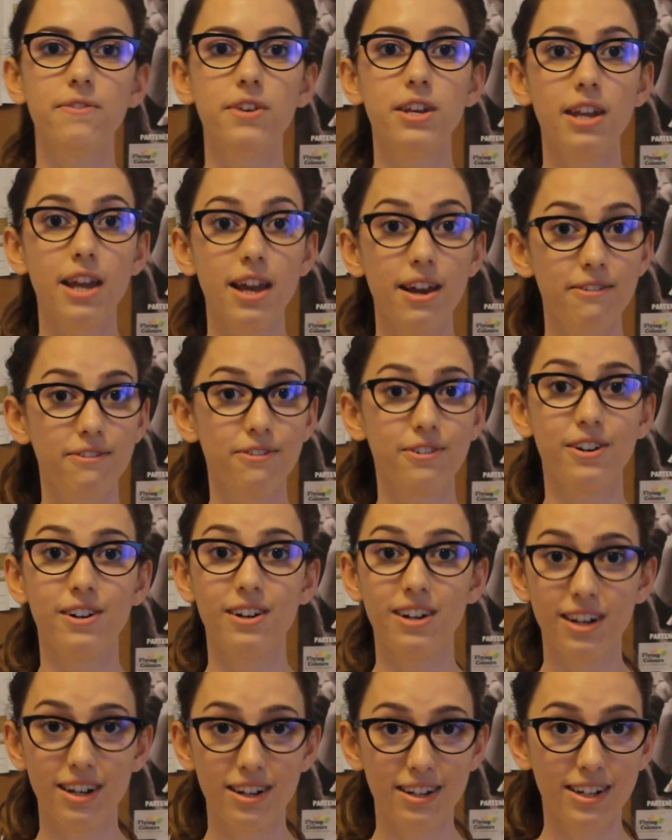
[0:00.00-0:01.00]

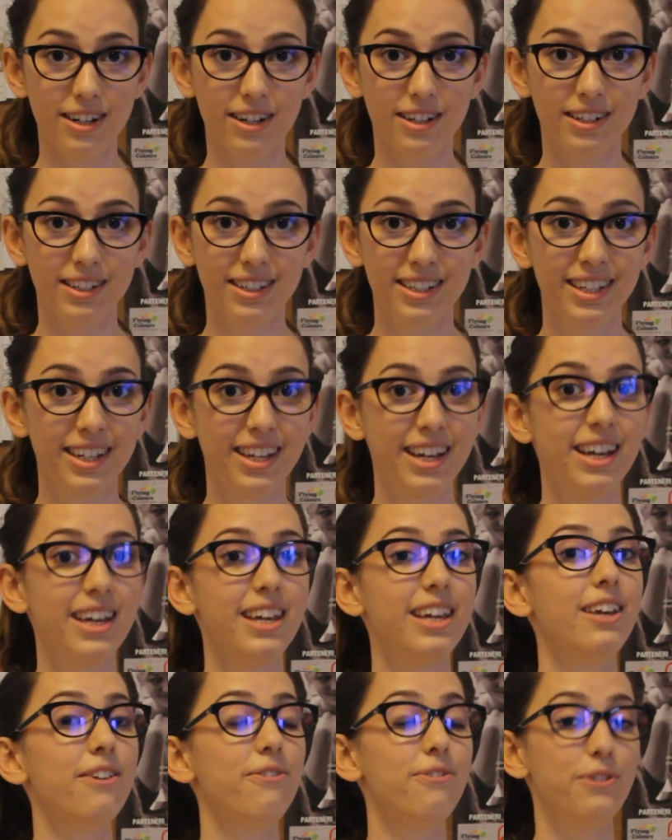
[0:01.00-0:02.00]
never learned
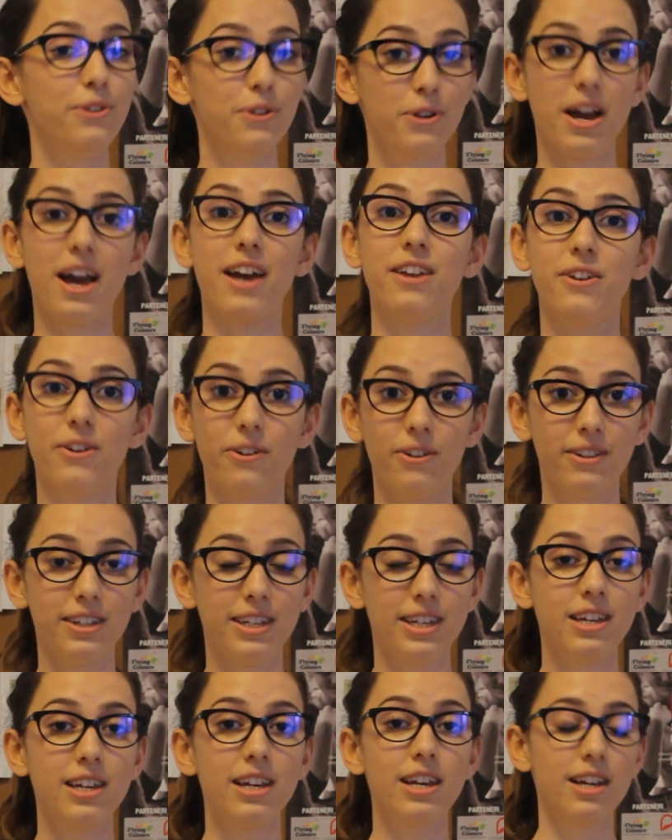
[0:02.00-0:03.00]
if you had
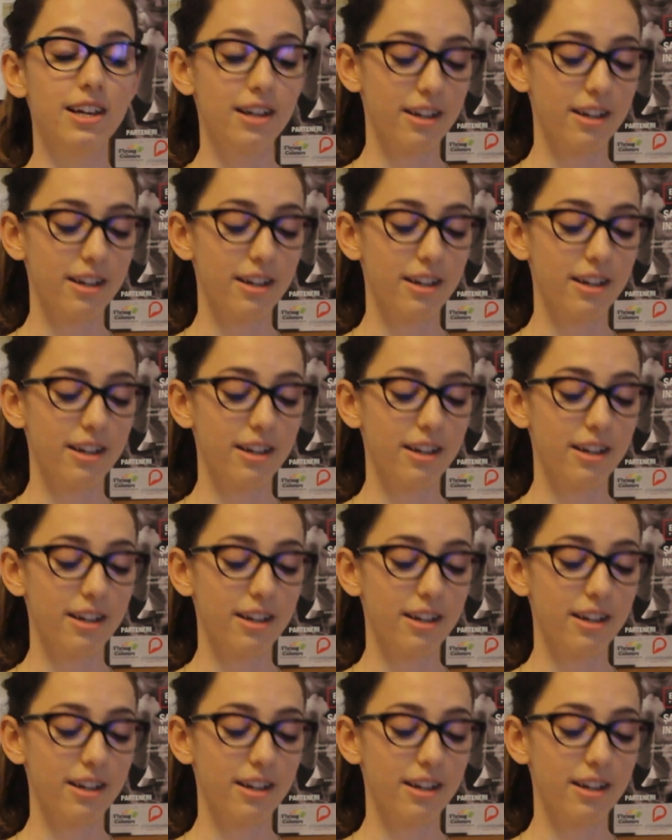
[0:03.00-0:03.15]
only